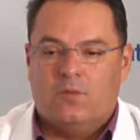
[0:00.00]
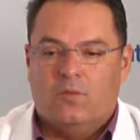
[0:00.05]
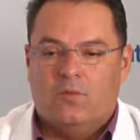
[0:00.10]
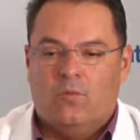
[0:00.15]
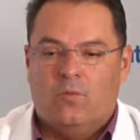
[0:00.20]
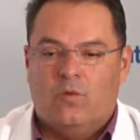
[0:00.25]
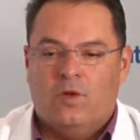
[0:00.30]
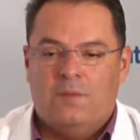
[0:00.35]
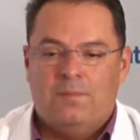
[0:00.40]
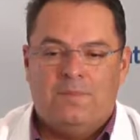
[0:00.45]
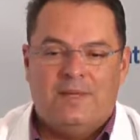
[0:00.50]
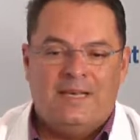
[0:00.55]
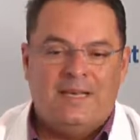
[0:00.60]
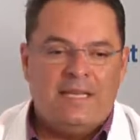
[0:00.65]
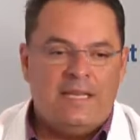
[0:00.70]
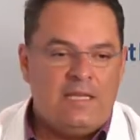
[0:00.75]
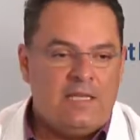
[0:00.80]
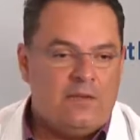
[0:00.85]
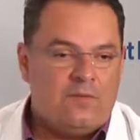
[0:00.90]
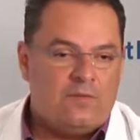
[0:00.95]
we
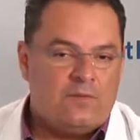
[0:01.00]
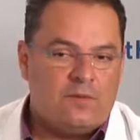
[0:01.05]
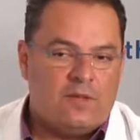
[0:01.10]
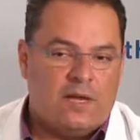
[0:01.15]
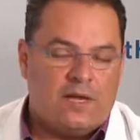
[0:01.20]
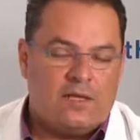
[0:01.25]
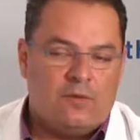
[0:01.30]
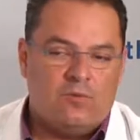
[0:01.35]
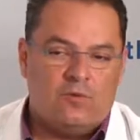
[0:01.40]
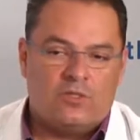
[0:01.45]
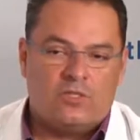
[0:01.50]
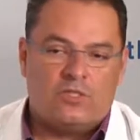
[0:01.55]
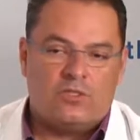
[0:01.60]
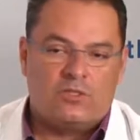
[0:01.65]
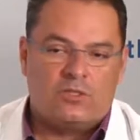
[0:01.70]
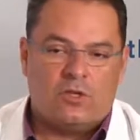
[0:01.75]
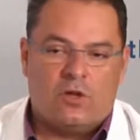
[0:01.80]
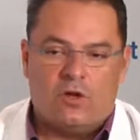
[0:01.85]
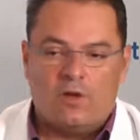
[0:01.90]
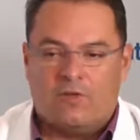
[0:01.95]
believe that it was
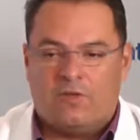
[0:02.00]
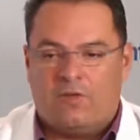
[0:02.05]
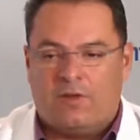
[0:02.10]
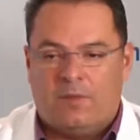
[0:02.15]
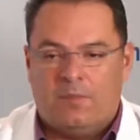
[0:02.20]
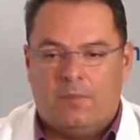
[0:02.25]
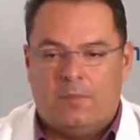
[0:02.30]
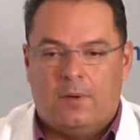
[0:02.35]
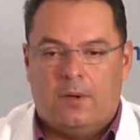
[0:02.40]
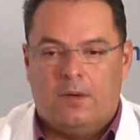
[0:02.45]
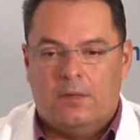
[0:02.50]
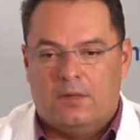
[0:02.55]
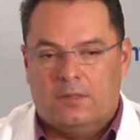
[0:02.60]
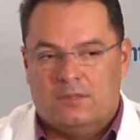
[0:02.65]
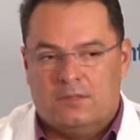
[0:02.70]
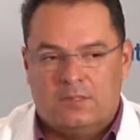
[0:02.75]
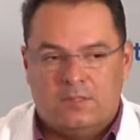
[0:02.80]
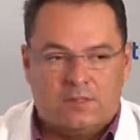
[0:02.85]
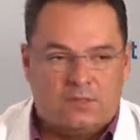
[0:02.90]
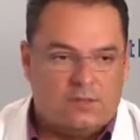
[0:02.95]
sort of a
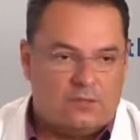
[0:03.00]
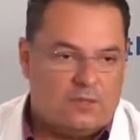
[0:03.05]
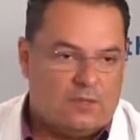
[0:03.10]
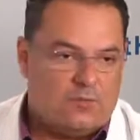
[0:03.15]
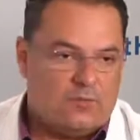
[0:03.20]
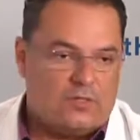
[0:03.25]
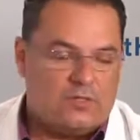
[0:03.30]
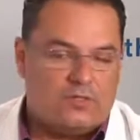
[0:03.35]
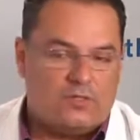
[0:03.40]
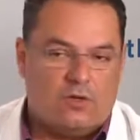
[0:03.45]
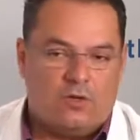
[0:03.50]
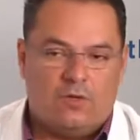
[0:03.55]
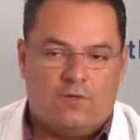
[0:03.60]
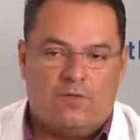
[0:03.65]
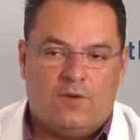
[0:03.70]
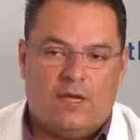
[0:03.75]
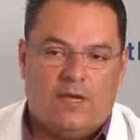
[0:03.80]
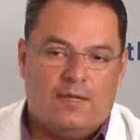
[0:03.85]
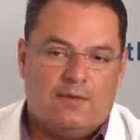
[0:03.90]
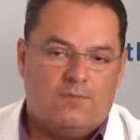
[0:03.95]
bonus. It was sort
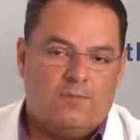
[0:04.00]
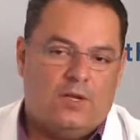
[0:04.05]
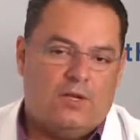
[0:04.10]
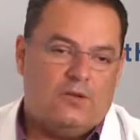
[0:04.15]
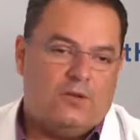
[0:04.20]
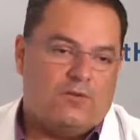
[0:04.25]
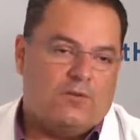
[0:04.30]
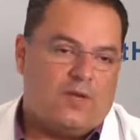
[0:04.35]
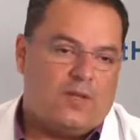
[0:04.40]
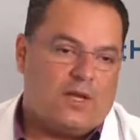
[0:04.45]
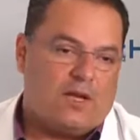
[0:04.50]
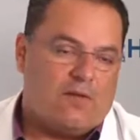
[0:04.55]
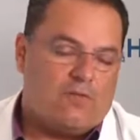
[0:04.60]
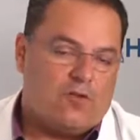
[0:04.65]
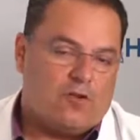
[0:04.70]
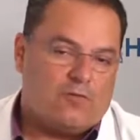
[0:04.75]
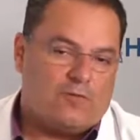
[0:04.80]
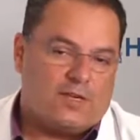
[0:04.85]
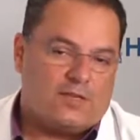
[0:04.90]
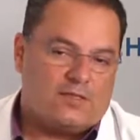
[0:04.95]
of like, well, you already have
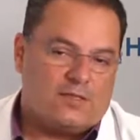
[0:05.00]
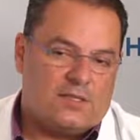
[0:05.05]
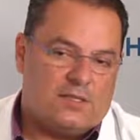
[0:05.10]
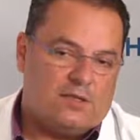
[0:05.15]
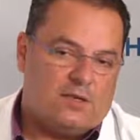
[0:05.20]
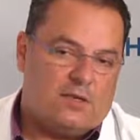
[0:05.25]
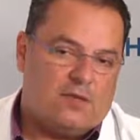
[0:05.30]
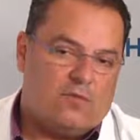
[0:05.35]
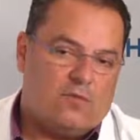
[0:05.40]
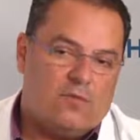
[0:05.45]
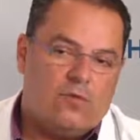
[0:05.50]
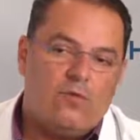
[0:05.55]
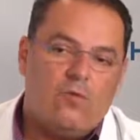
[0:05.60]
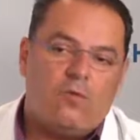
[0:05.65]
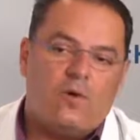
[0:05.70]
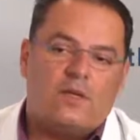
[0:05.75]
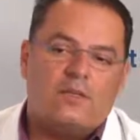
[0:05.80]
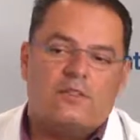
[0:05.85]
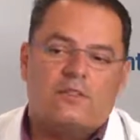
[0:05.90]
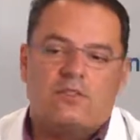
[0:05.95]
your vaccine, and if you
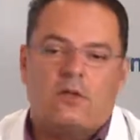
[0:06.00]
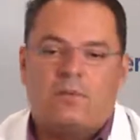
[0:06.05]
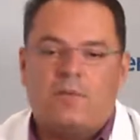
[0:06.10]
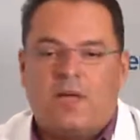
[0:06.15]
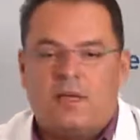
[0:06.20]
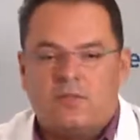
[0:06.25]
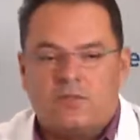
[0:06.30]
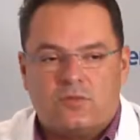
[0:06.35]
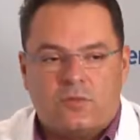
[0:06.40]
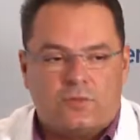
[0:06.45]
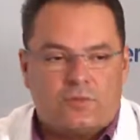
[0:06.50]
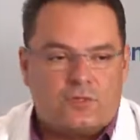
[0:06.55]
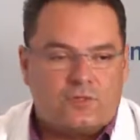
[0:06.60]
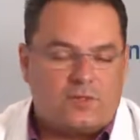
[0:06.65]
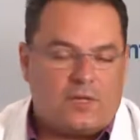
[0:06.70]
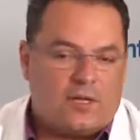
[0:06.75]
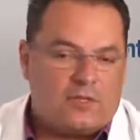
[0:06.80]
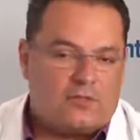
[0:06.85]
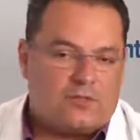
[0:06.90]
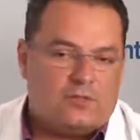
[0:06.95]
want some extra
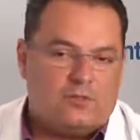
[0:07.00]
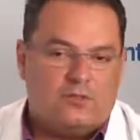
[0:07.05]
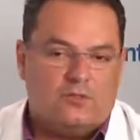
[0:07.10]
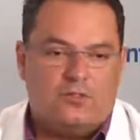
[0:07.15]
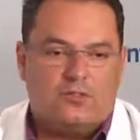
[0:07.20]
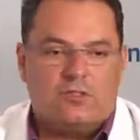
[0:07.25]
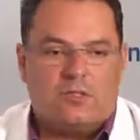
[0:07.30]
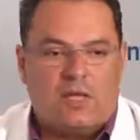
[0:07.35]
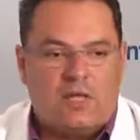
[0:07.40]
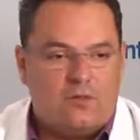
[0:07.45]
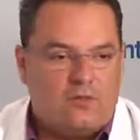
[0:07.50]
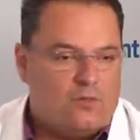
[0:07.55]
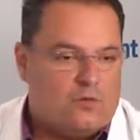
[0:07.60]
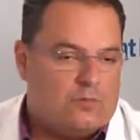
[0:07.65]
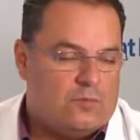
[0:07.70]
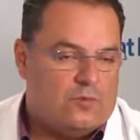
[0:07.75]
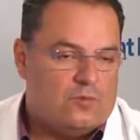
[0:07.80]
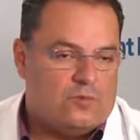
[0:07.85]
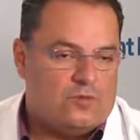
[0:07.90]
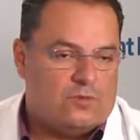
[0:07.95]
protection, just get your
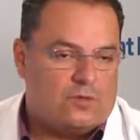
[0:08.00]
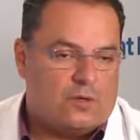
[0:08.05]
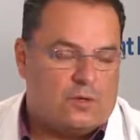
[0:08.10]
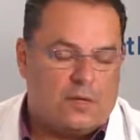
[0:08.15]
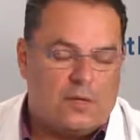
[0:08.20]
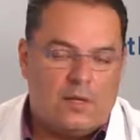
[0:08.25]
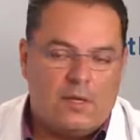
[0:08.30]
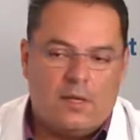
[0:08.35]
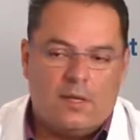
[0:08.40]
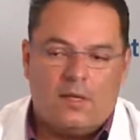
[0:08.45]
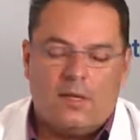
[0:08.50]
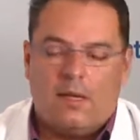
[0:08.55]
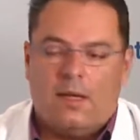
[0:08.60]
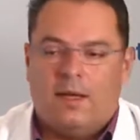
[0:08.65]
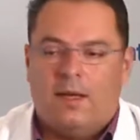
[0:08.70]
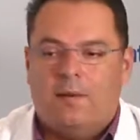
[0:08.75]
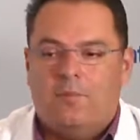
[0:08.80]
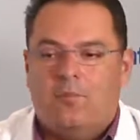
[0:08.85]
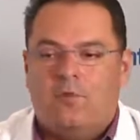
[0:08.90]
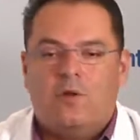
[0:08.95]
booster.
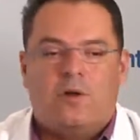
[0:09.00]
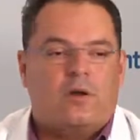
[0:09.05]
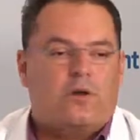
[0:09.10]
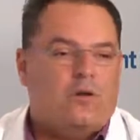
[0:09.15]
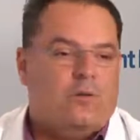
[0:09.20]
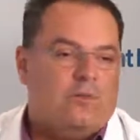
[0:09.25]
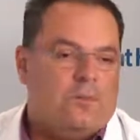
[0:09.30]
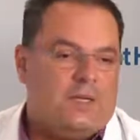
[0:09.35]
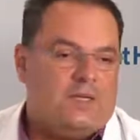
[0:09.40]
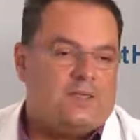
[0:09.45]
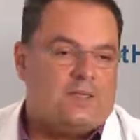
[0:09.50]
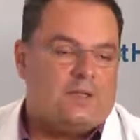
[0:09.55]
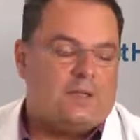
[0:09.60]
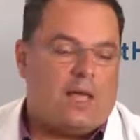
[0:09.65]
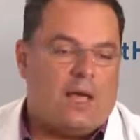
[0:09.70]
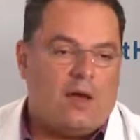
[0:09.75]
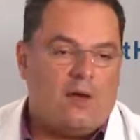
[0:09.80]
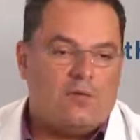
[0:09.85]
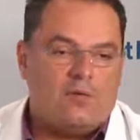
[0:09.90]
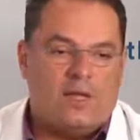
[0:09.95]
We are convinced
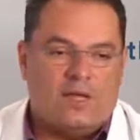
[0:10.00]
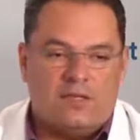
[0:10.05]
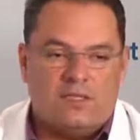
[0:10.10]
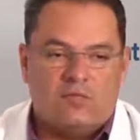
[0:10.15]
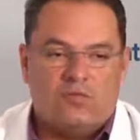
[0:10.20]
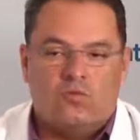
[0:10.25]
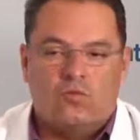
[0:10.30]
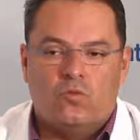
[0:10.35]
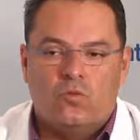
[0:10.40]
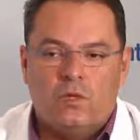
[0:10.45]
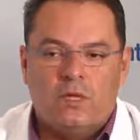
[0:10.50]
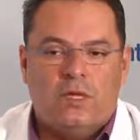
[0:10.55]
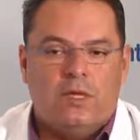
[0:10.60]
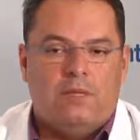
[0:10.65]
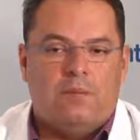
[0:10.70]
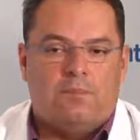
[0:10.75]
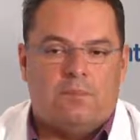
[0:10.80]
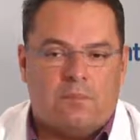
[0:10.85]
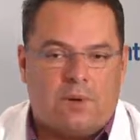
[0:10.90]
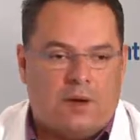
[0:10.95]
now that it's
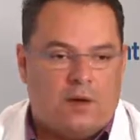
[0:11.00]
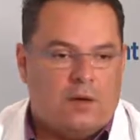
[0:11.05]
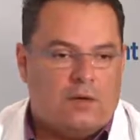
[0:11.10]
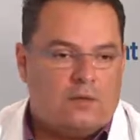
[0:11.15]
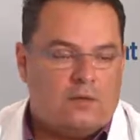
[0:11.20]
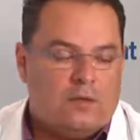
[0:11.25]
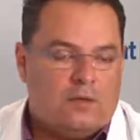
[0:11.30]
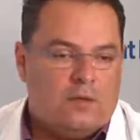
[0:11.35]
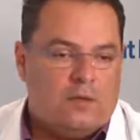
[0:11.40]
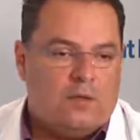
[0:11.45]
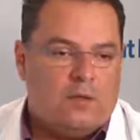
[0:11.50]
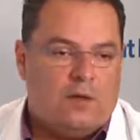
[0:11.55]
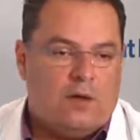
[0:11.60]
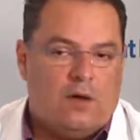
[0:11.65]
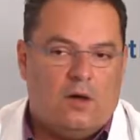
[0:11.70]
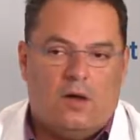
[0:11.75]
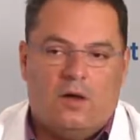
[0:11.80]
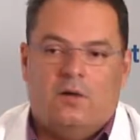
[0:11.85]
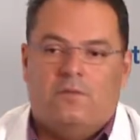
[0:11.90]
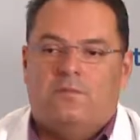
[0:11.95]
really part
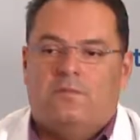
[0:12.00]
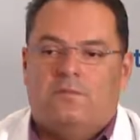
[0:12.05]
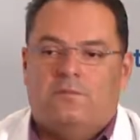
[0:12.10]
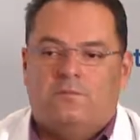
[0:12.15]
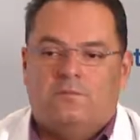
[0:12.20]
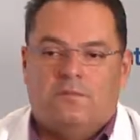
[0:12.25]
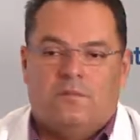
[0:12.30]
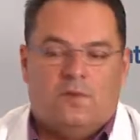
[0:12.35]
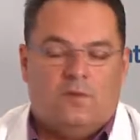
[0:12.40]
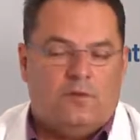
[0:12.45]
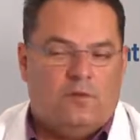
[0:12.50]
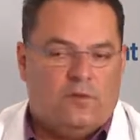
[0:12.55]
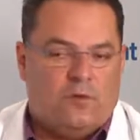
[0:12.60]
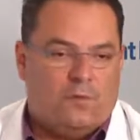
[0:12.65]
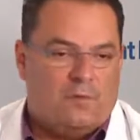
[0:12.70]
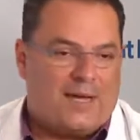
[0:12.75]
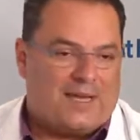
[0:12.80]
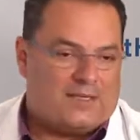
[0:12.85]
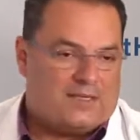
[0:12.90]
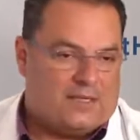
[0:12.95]
of
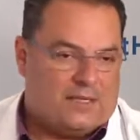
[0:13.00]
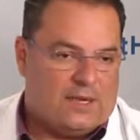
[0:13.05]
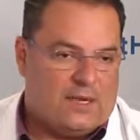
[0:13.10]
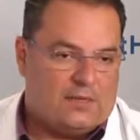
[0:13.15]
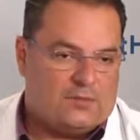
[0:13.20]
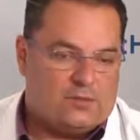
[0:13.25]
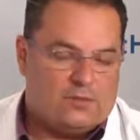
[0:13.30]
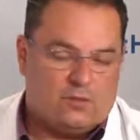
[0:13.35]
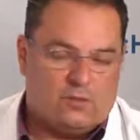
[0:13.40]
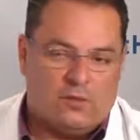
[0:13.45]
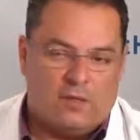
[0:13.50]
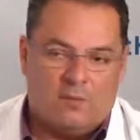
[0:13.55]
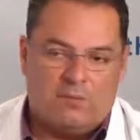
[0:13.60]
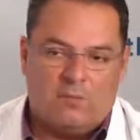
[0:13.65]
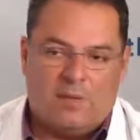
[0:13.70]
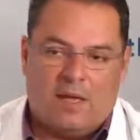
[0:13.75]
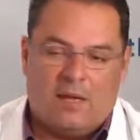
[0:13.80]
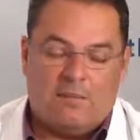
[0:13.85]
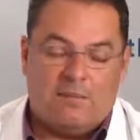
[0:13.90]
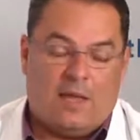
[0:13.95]
your
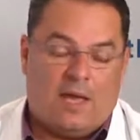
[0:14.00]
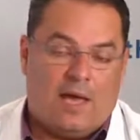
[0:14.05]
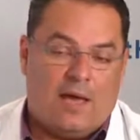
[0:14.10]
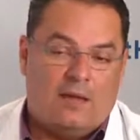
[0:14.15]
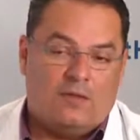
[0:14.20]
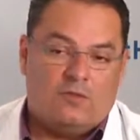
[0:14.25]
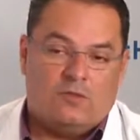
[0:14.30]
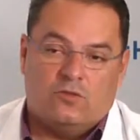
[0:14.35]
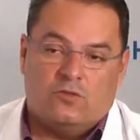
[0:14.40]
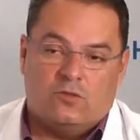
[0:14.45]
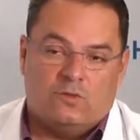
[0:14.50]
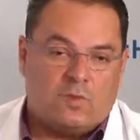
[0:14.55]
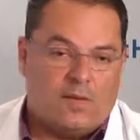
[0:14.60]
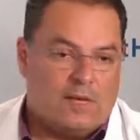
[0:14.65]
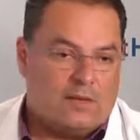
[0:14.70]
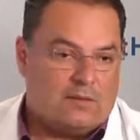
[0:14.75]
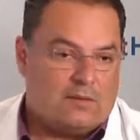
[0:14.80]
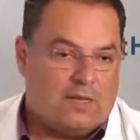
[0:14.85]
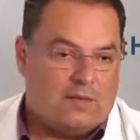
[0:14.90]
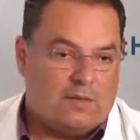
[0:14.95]
vaccination, and I
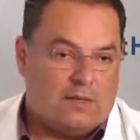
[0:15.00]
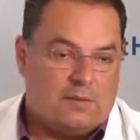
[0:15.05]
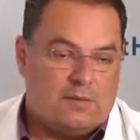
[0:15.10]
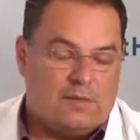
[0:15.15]
suspect that the